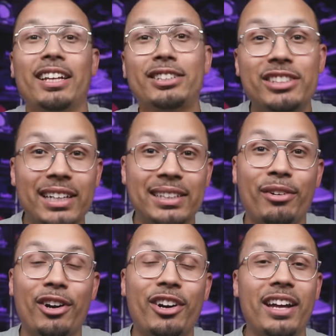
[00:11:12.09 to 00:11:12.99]
now that you guys have
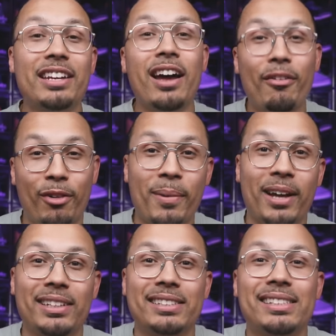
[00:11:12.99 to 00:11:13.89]
heard enough
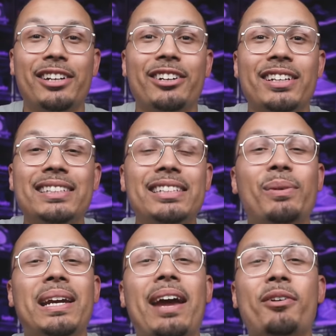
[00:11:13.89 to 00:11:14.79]
about this sneaker, let's see
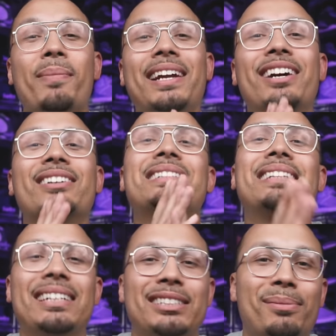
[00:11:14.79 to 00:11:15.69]
what everybody else
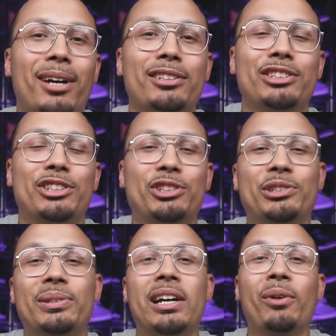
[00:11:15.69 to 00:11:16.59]
thinks about the
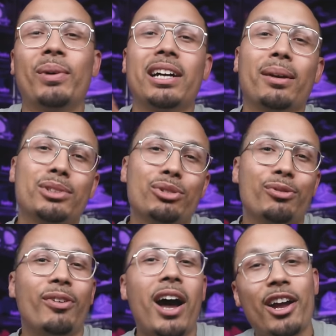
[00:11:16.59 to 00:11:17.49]
shoe when it comes to
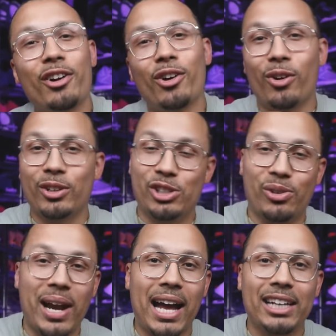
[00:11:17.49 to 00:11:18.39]
fire or
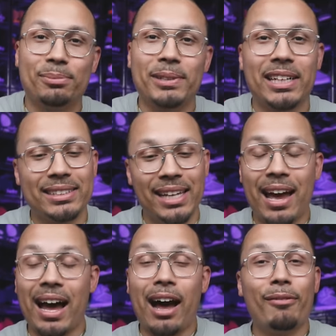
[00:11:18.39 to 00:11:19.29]
trash because
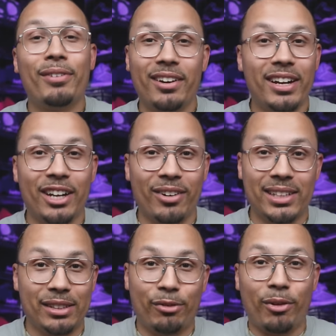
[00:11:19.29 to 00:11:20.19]
I'm very
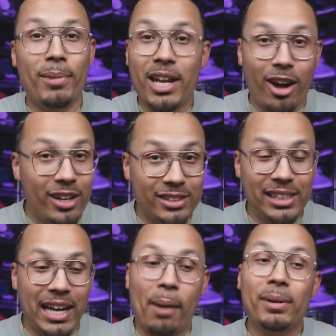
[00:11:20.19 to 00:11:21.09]
interested. For me,
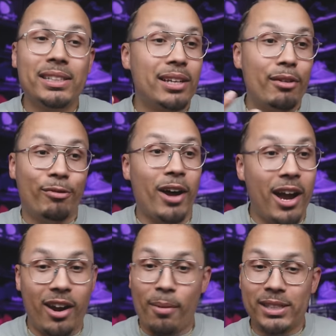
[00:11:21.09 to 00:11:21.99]
honestly, I'm gonna say
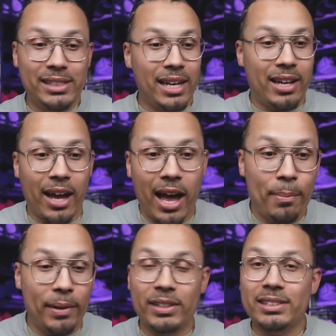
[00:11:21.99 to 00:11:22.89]
fire, I'm gonna say
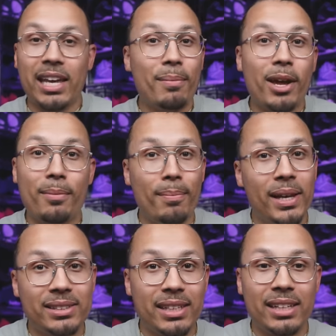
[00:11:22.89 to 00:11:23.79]
cop. If this came out in
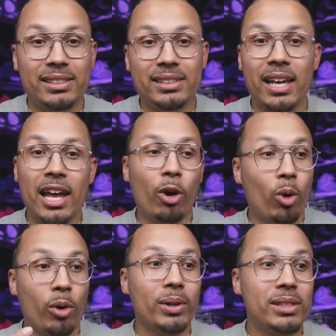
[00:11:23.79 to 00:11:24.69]
men's sizes
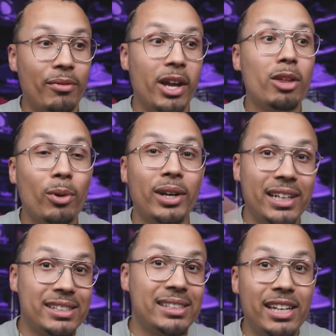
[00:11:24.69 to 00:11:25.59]
or was available in
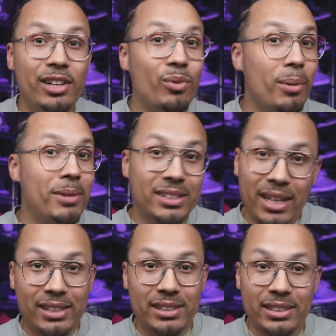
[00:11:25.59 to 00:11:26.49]
extended women's
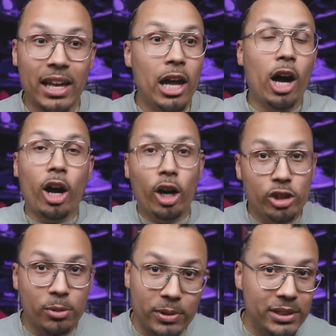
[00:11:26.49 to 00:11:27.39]
sizes,
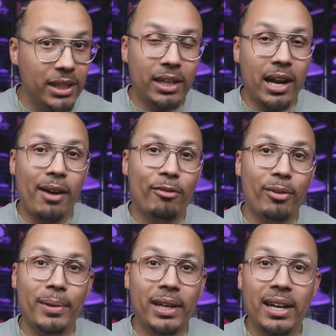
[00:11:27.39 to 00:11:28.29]
100% cop
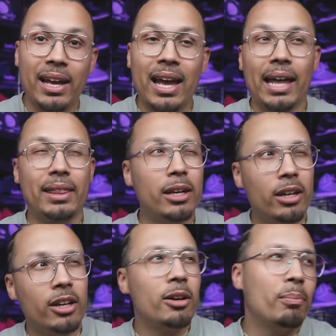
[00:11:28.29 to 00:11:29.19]
for me. I
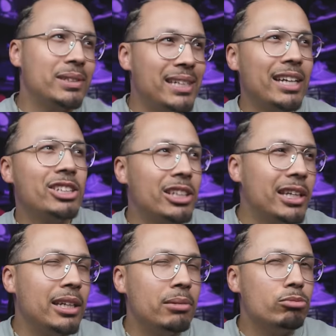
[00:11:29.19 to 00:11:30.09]
think
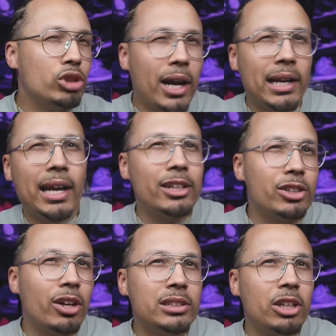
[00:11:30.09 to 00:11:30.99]
potentially try to catch
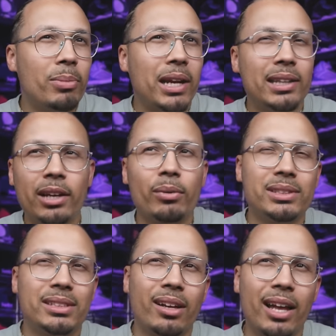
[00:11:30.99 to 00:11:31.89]
it on sale, but I think it would
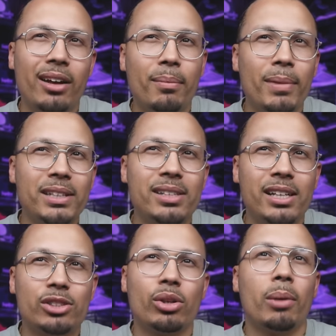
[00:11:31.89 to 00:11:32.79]
sell out in men's
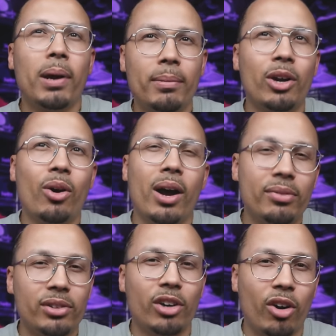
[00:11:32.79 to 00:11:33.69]
sizes, so I'll probably go
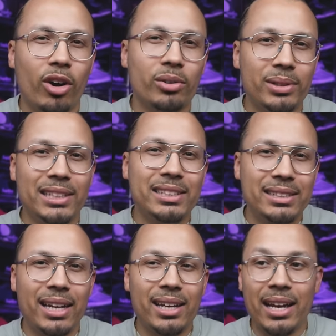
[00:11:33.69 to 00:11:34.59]
after it on release
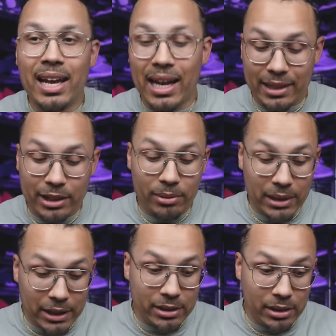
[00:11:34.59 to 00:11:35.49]
date. I think the
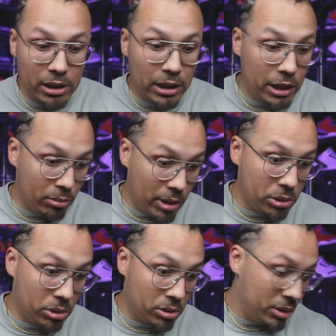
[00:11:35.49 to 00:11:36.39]
release in the
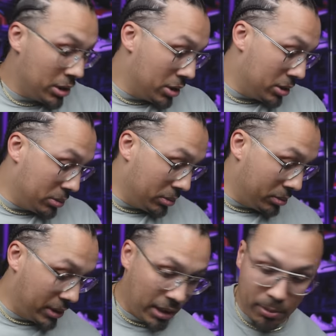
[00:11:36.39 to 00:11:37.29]
retro, the, what
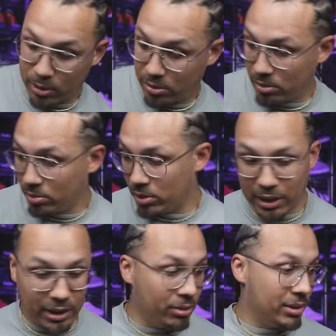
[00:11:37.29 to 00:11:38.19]
was it, how much, I
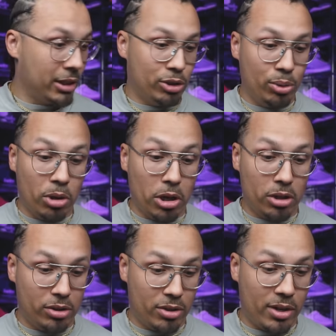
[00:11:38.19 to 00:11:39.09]
think it was like
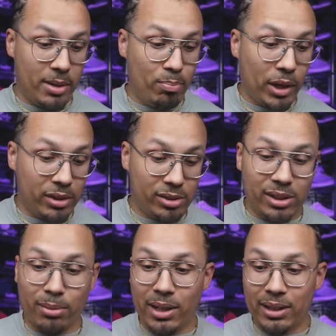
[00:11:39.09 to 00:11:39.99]
230 bucks or
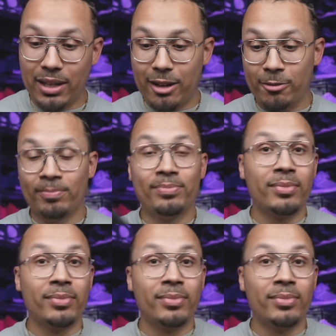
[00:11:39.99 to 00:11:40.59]
something like that